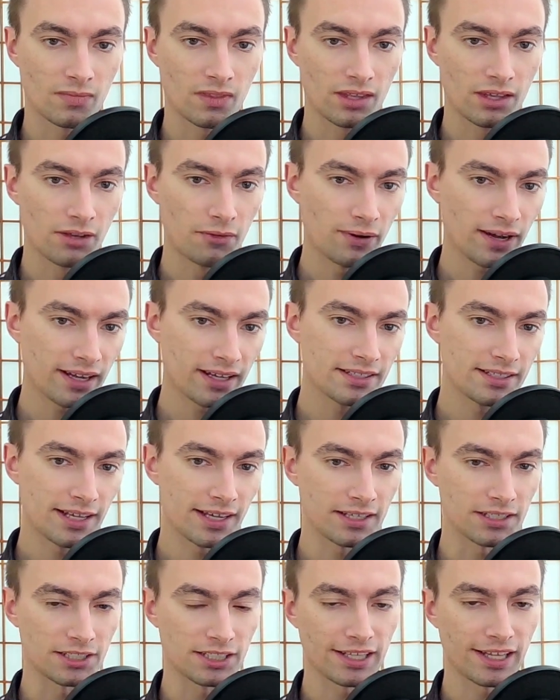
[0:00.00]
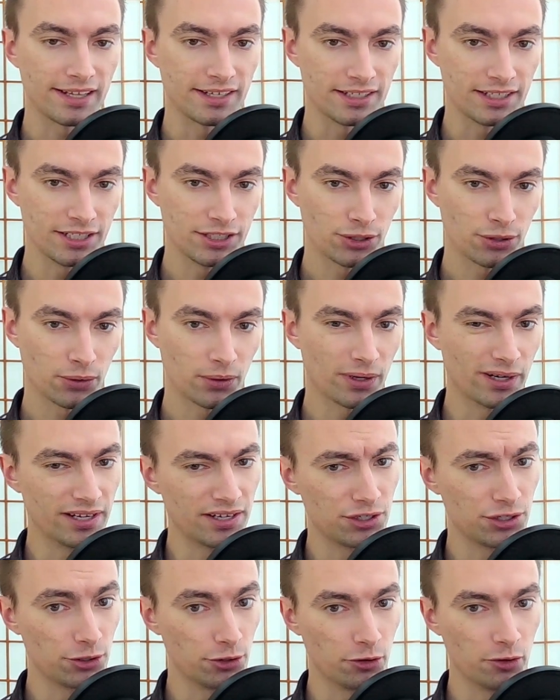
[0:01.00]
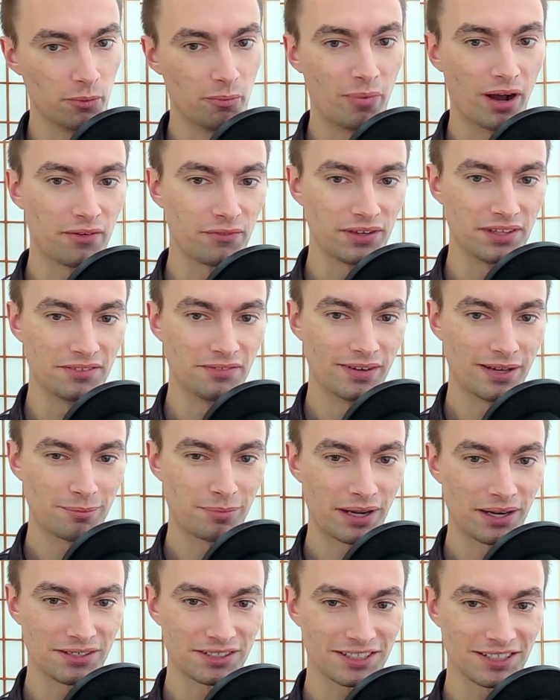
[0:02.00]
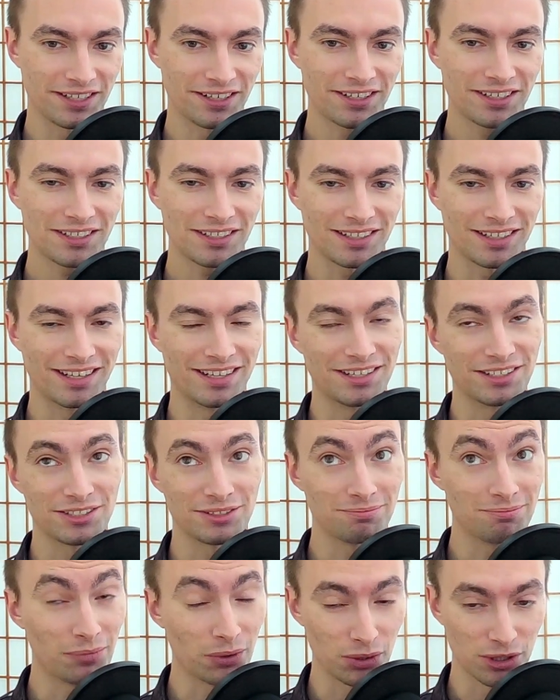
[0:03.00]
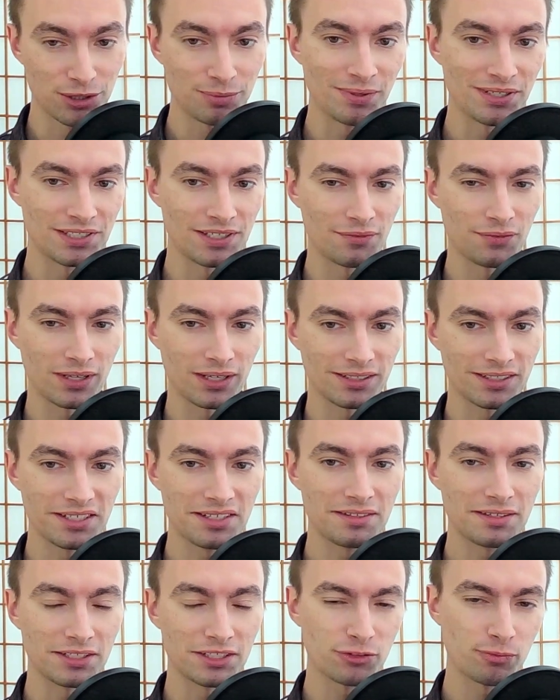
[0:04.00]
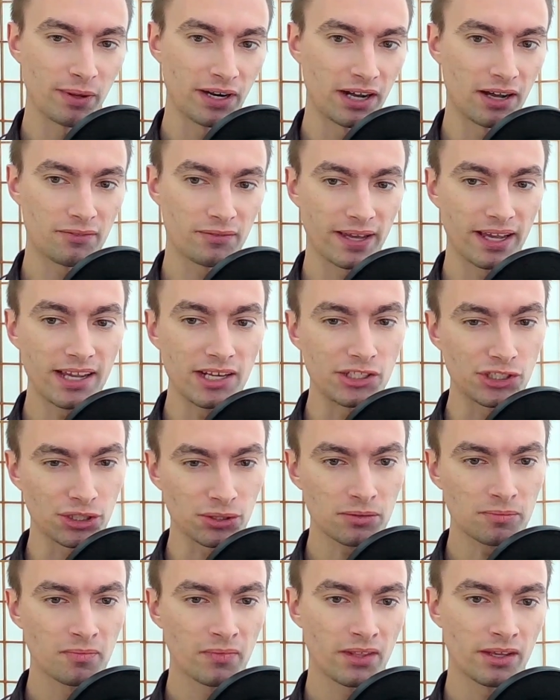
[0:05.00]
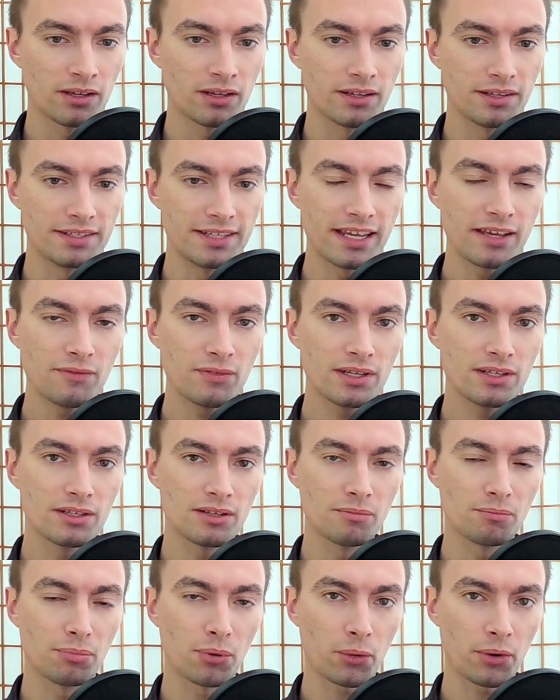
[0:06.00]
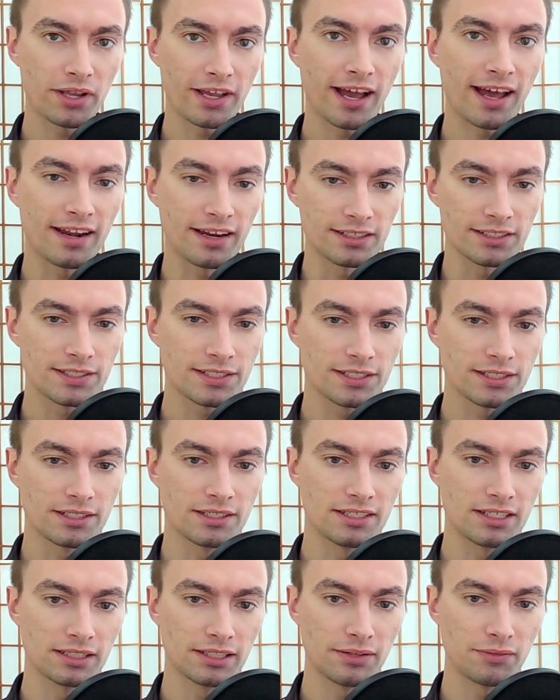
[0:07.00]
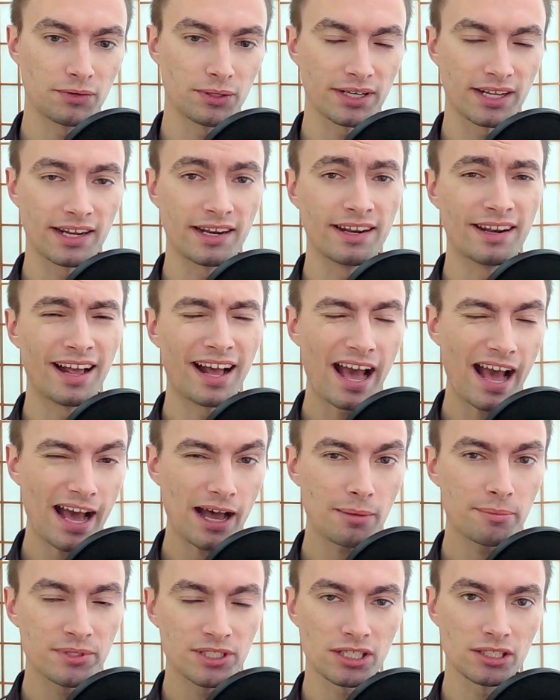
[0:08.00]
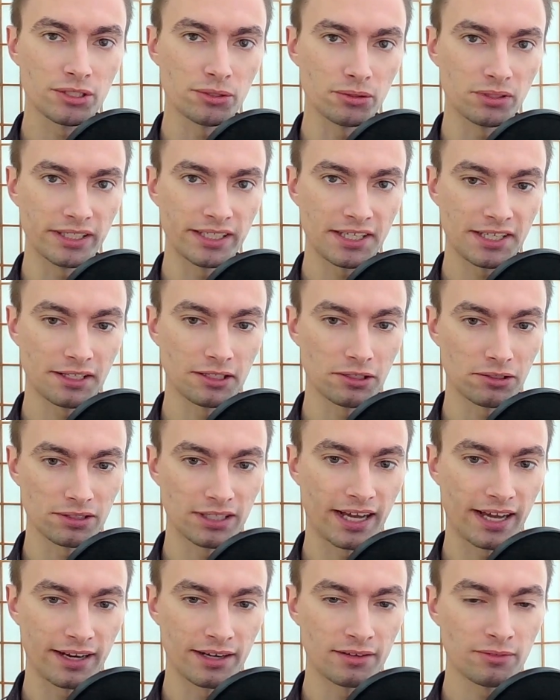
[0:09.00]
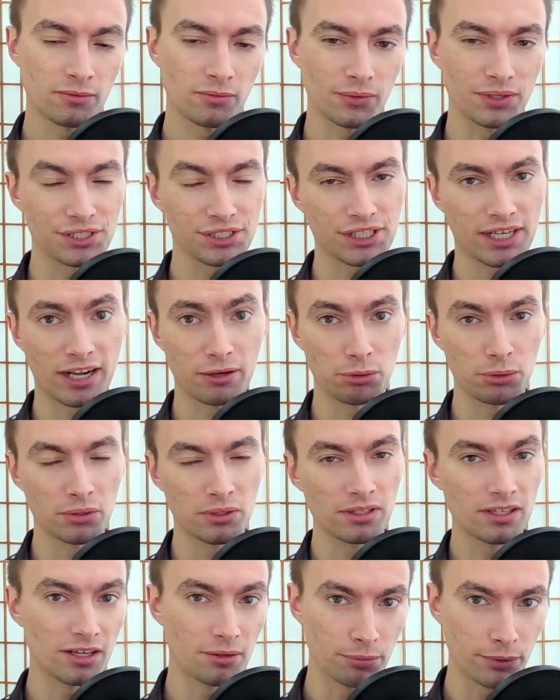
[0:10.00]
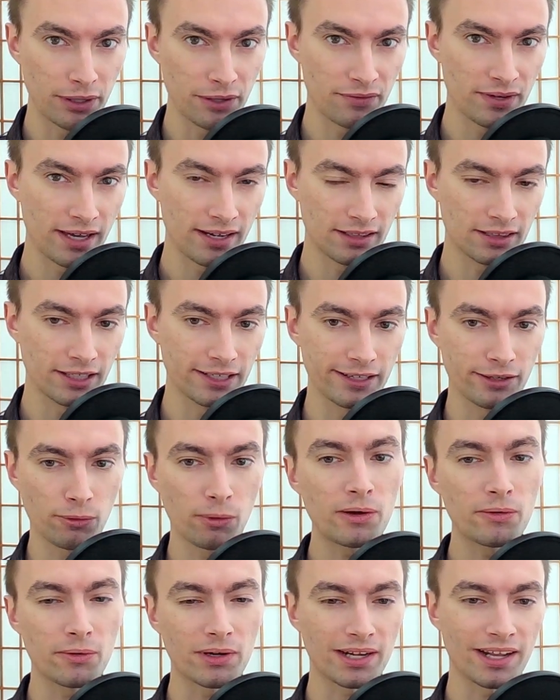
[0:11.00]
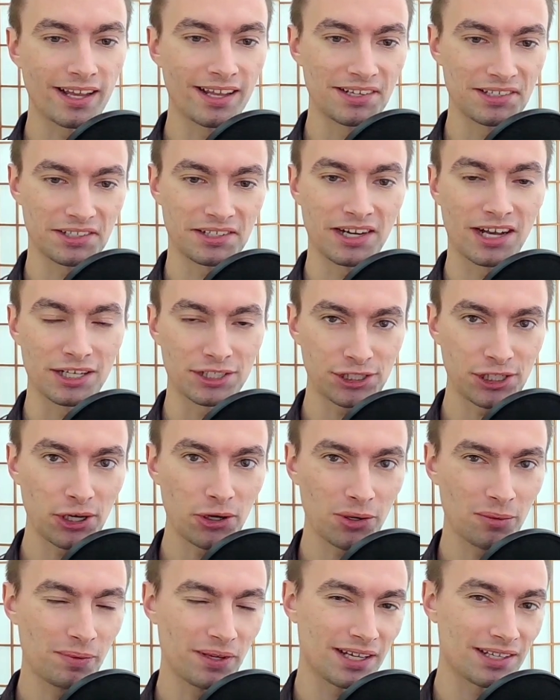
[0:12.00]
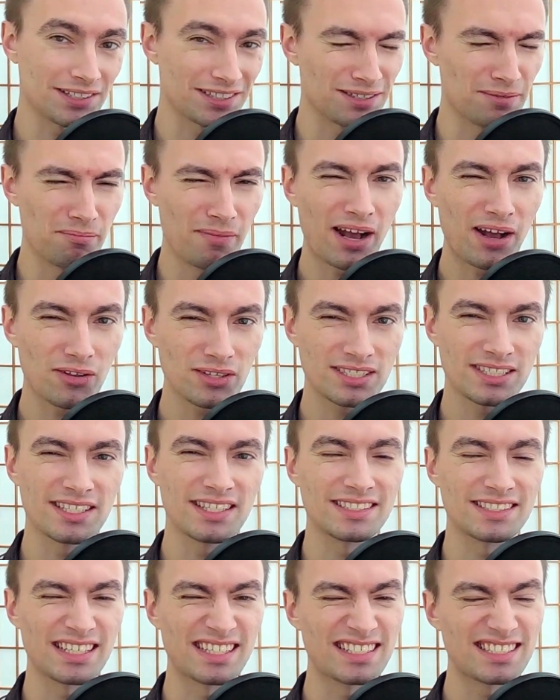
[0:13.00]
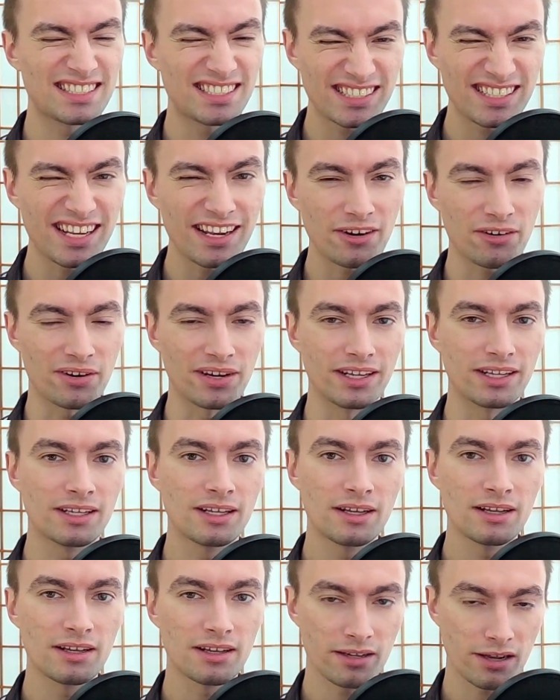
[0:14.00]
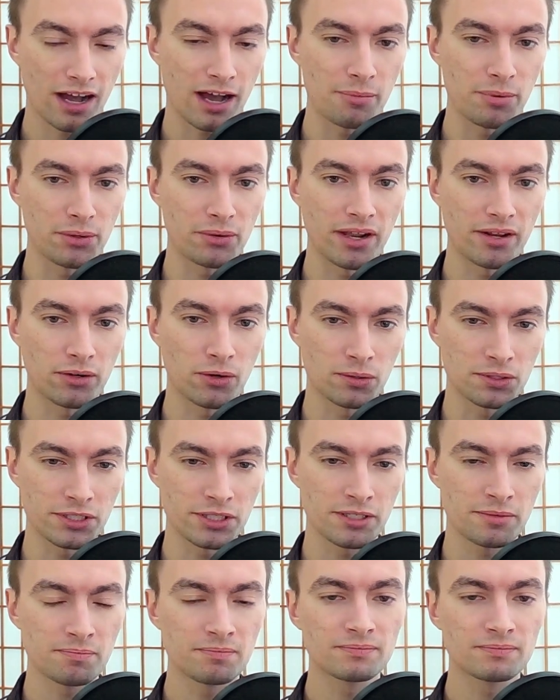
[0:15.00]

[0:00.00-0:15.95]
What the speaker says: If I can take a slight detour into Buffy the Vampire Slayer, and more specifically the spin-off Angel, David Boreanaz delivered an absolutely killer line, which I will abbreviatedly quote and not show because the mouse is a scary copyright holder.